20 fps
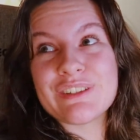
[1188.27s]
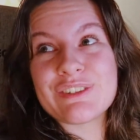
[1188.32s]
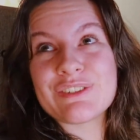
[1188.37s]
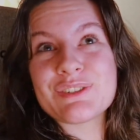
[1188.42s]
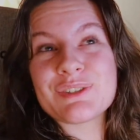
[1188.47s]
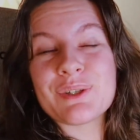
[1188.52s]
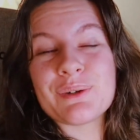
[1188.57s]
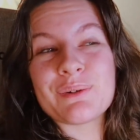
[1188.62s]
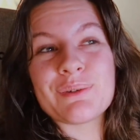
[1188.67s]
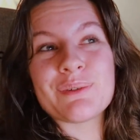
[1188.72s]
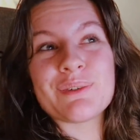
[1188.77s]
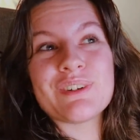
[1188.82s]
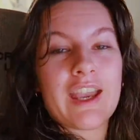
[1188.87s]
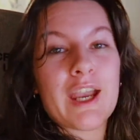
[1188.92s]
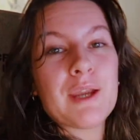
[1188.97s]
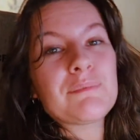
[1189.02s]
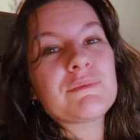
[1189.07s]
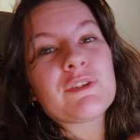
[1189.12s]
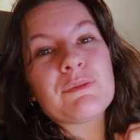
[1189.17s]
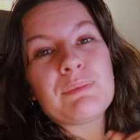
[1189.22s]
So
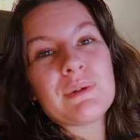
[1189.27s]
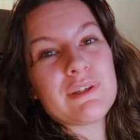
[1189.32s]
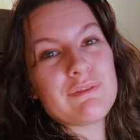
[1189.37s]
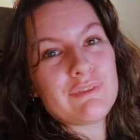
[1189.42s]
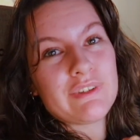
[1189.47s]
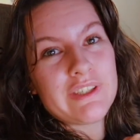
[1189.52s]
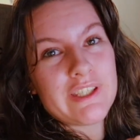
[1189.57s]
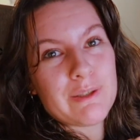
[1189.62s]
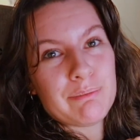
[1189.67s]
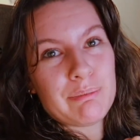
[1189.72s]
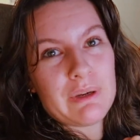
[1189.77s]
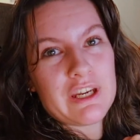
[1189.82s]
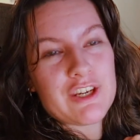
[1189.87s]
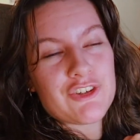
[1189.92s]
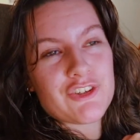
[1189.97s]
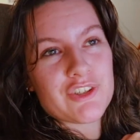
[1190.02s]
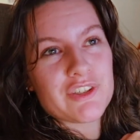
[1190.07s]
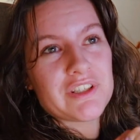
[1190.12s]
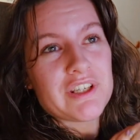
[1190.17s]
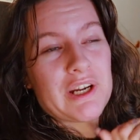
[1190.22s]
I'm just being really
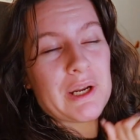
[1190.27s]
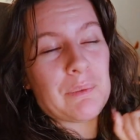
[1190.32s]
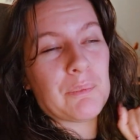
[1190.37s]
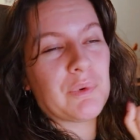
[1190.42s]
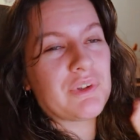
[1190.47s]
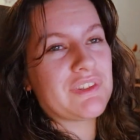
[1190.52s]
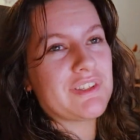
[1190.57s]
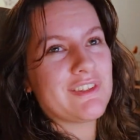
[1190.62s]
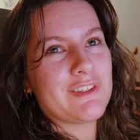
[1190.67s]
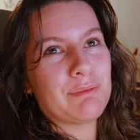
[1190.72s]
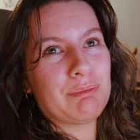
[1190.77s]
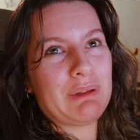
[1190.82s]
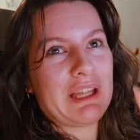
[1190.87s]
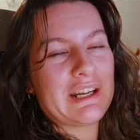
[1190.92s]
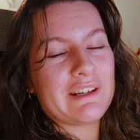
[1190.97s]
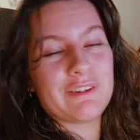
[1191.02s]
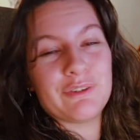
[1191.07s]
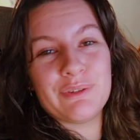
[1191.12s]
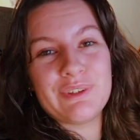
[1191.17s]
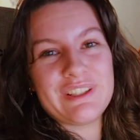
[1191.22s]
impatient and I'm wanting to
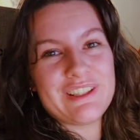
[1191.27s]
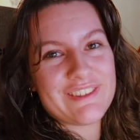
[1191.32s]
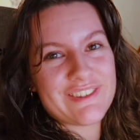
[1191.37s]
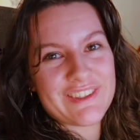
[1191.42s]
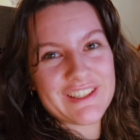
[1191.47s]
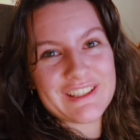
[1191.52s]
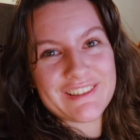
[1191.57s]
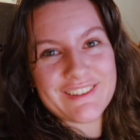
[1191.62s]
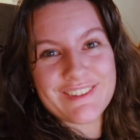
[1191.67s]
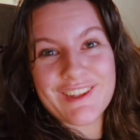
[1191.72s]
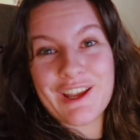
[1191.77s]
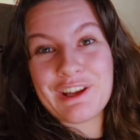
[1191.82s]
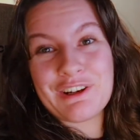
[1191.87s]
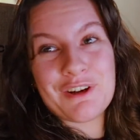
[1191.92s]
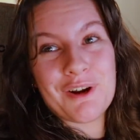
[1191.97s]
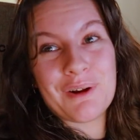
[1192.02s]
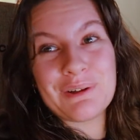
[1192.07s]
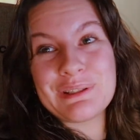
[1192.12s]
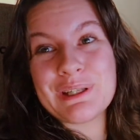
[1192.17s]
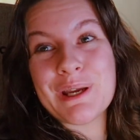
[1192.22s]
plan all these things that I
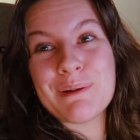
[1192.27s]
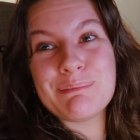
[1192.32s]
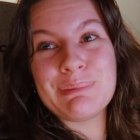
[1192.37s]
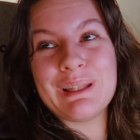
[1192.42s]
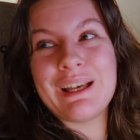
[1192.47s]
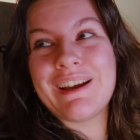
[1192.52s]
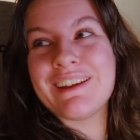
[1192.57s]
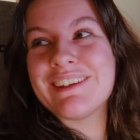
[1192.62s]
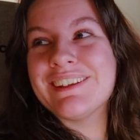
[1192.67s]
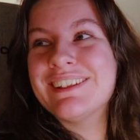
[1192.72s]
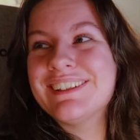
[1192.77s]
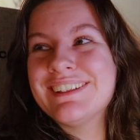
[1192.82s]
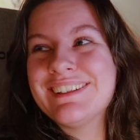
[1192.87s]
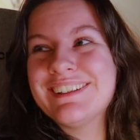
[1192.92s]
can't yet plan.